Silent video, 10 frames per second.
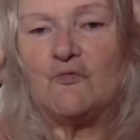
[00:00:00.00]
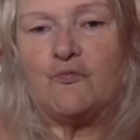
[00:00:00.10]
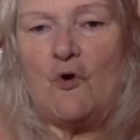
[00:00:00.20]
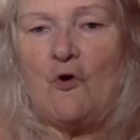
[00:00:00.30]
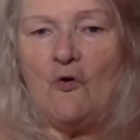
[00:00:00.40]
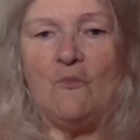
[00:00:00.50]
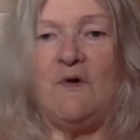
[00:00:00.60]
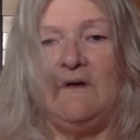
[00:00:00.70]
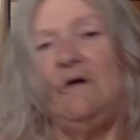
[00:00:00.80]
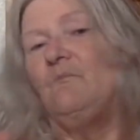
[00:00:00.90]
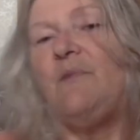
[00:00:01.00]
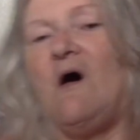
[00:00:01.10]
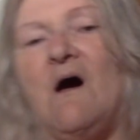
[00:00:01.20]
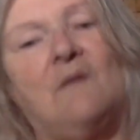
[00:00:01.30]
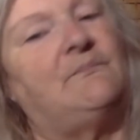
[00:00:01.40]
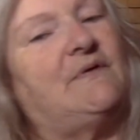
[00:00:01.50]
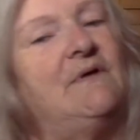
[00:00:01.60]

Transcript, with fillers: chrome pop